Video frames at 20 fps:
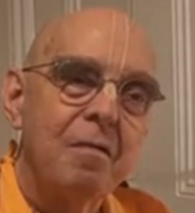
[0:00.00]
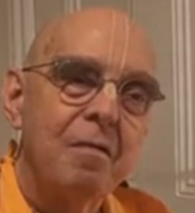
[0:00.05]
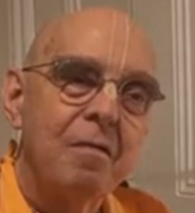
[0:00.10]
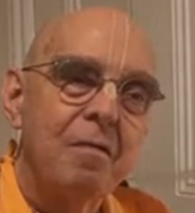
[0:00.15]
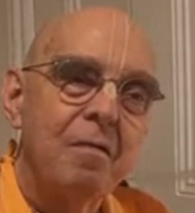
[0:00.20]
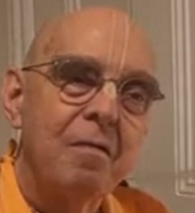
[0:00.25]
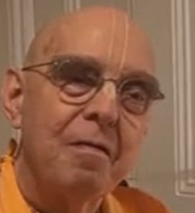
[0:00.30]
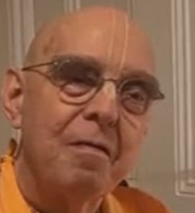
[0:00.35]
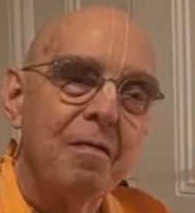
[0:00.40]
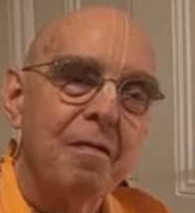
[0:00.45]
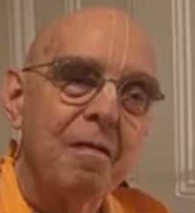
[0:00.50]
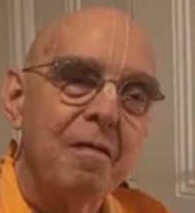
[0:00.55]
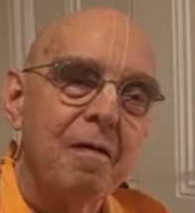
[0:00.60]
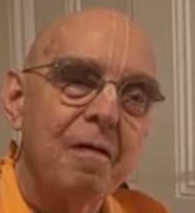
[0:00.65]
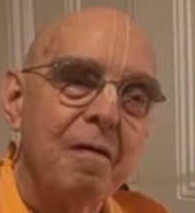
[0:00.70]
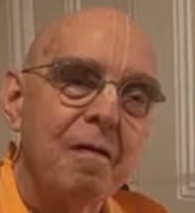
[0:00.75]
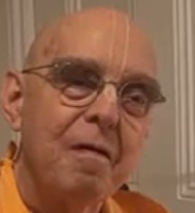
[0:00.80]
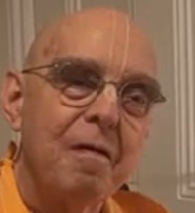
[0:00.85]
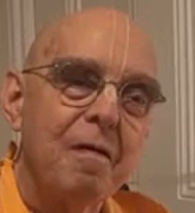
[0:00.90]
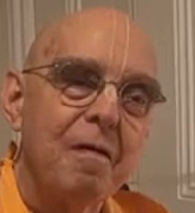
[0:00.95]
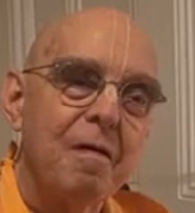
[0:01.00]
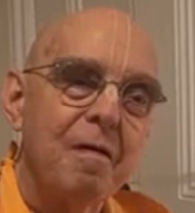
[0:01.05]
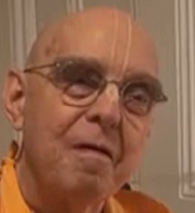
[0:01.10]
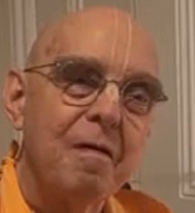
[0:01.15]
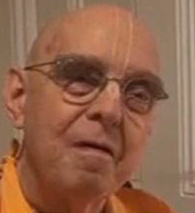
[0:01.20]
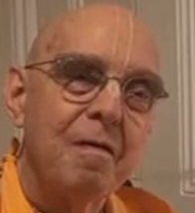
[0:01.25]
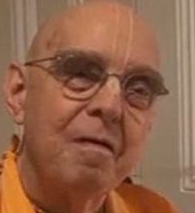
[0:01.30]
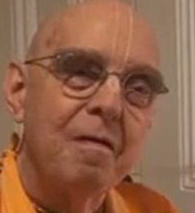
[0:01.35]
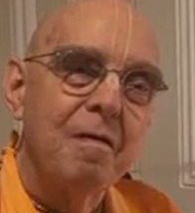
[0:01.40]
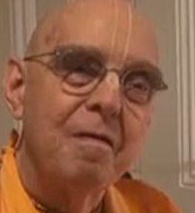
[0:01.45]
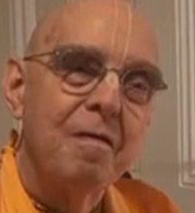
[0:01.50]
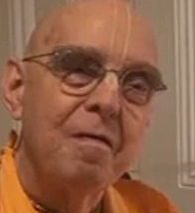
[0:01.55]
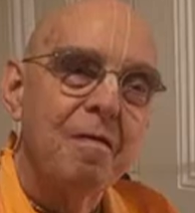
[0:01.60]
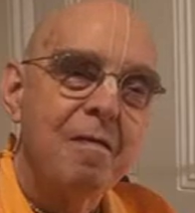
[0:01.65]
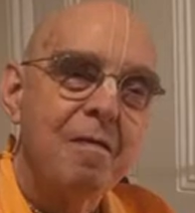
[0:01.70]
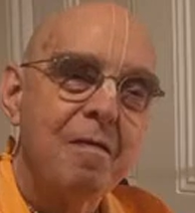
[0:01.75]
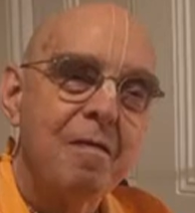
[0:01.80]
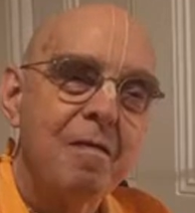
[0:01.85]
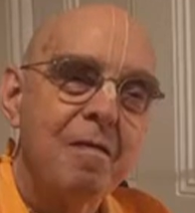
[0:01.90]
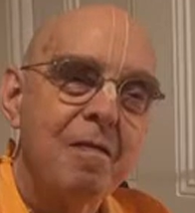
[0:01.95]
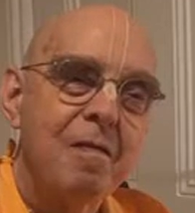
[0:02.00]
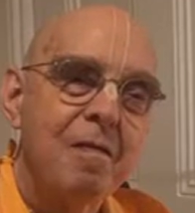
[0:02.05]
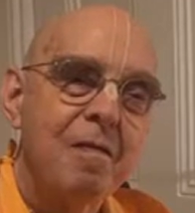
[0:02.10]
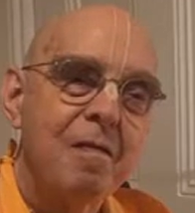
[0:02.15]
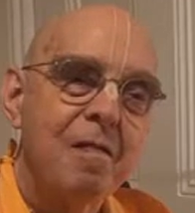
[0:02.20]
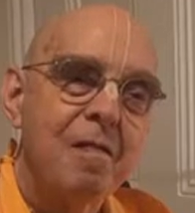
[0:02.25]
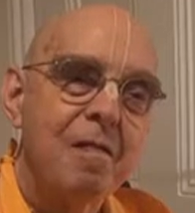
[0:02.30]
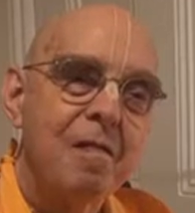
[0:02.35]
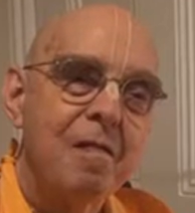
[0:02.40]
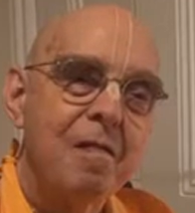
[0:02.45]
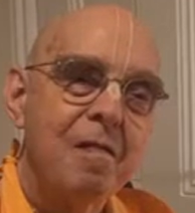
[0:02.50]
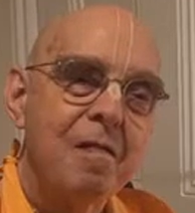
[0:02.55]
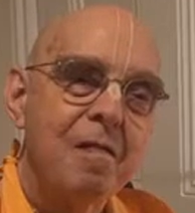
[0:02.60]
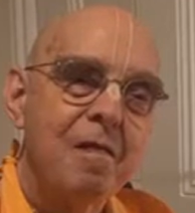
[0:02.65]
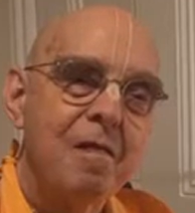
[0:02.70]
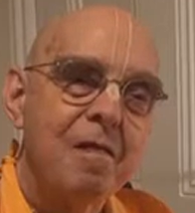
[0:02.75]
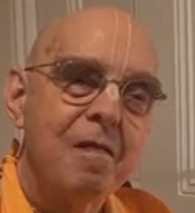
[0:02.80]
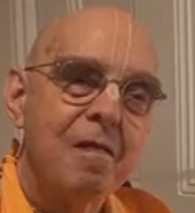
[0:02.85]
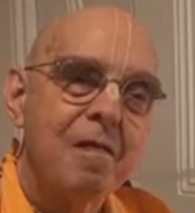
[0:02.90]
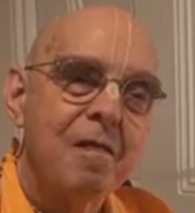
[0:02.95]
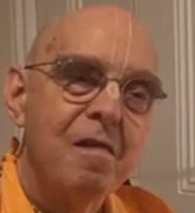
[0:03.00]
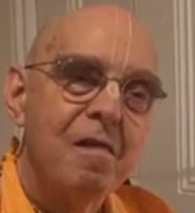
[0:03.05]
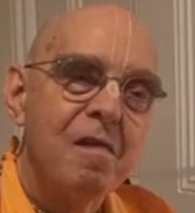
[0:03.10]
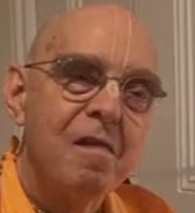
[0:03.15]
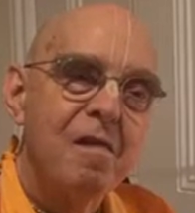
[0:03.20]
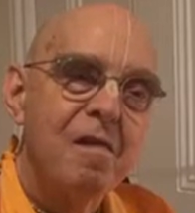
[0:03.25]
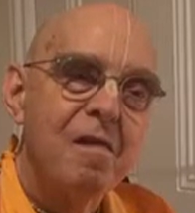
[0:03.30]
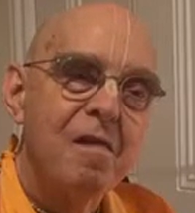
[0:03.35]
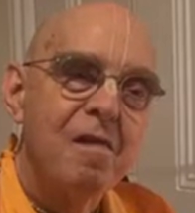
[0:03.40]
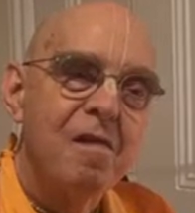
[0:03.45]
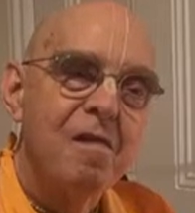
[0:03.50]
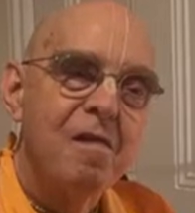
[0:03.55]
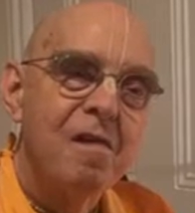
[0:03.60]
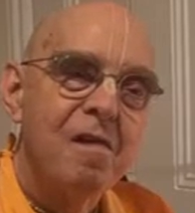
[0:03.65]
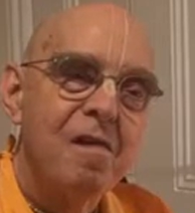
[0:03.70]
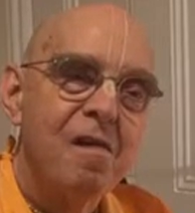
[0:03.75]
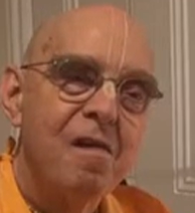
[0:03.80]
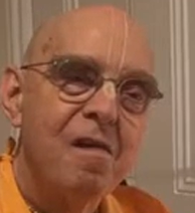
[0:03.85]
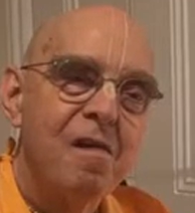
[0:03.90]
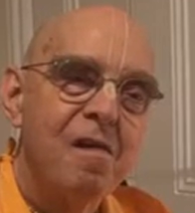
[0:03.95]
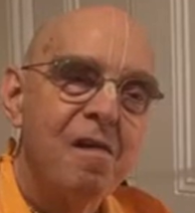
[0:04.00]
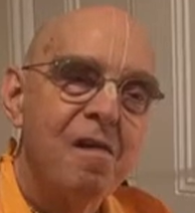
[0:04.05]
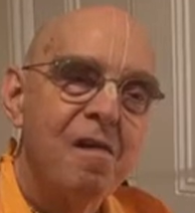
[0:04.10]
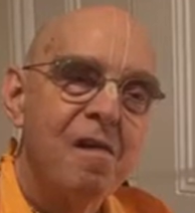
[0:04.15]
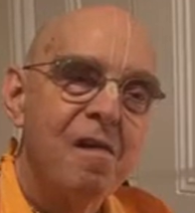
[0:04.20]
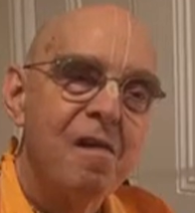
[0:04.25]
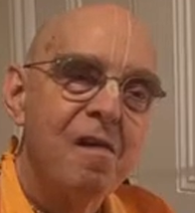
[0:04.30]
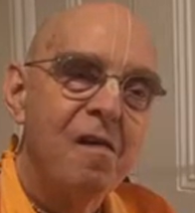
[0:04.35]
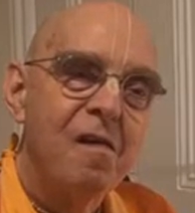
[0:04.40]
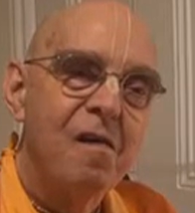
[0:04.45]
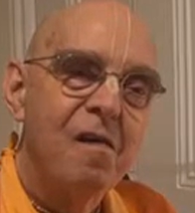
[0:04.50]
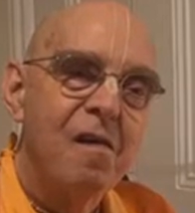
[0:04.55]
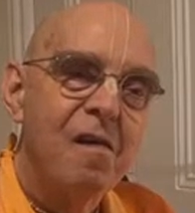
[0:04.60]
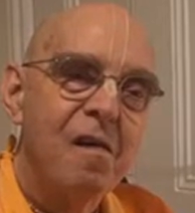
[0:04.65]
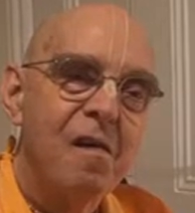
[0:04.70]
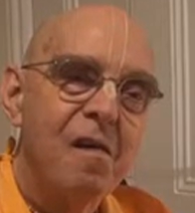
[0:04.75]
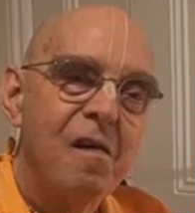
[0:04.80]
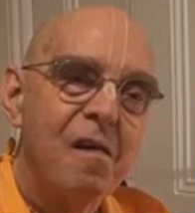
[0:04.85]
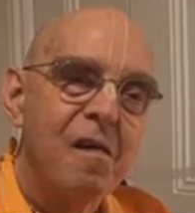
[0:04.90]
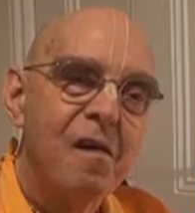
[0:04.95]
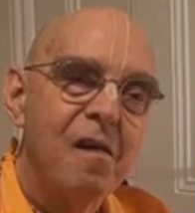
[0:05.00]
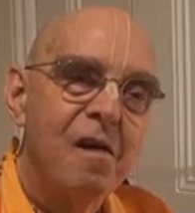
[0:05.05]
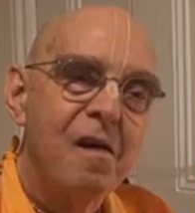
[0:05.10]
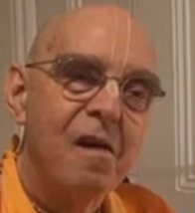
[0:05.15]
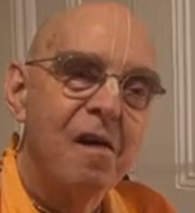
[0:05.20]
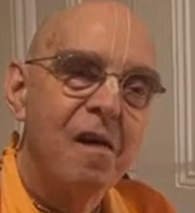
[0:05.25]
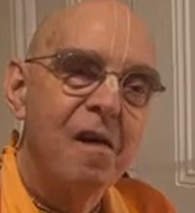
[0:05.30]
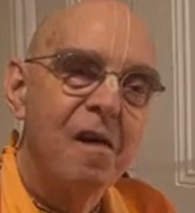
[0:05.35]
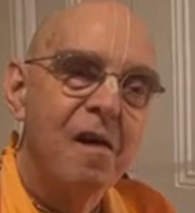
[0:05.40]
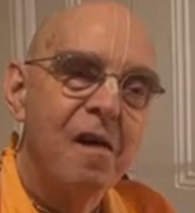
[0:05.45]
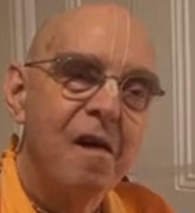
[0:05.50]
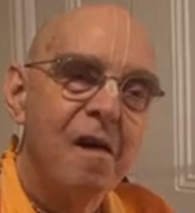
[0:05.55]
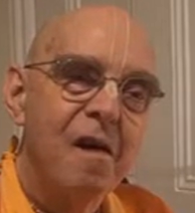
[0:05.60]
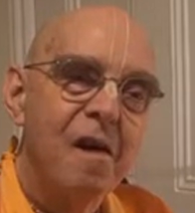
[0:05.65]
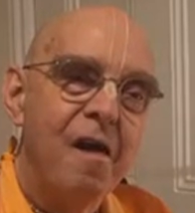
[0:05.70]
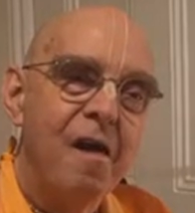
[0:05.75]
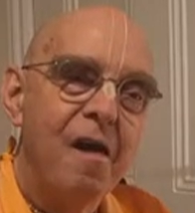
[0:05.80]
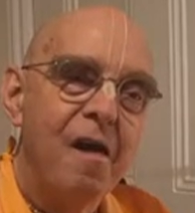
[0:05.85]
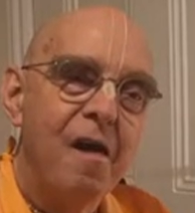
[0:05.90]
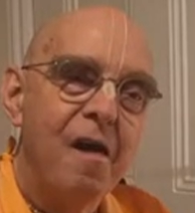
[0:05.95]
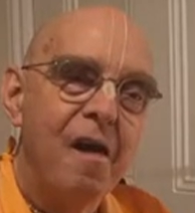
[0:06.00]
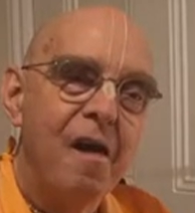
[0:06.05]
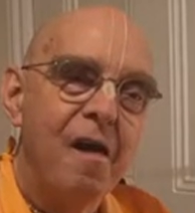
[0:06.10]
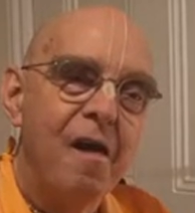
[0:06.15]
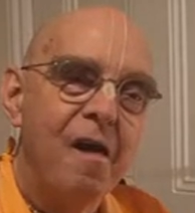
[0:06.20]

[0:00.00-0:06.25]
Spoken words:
As there is a chapter, Bhagavatam has answers to all the questions.